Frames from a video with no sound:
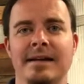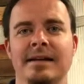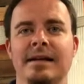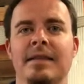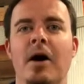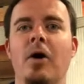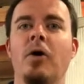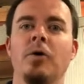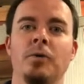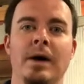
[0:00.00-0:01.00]
in the
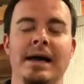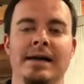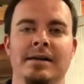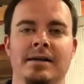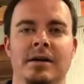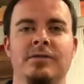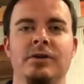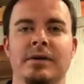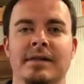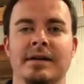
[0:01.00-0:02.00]
old way of
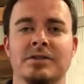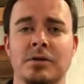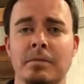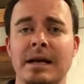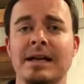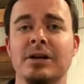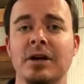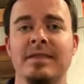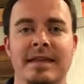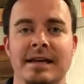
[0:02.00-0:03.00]
doing things. There are many
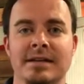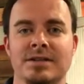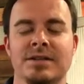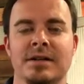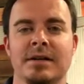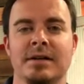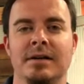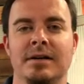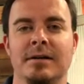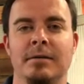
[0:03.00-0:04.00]
good things,
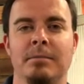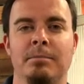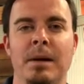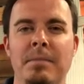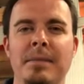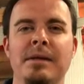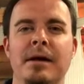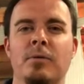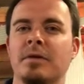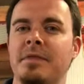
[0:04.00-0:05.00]
but maybe they
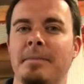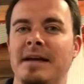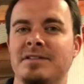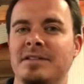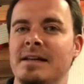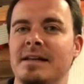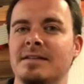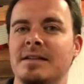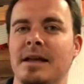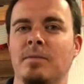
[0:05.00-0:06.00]
weren't the best
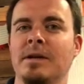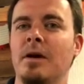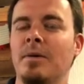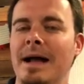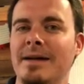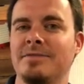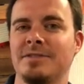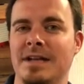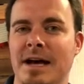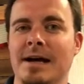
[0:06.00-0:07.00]
things, and we don't have
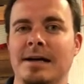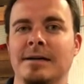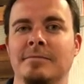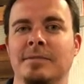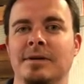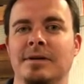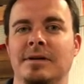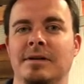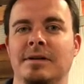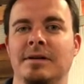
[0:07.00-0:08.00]
time
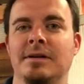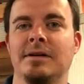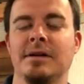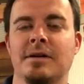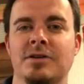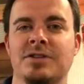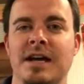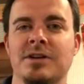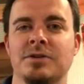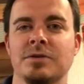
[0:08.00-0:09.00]
in our
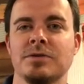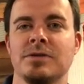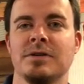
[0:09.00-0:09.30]
schedules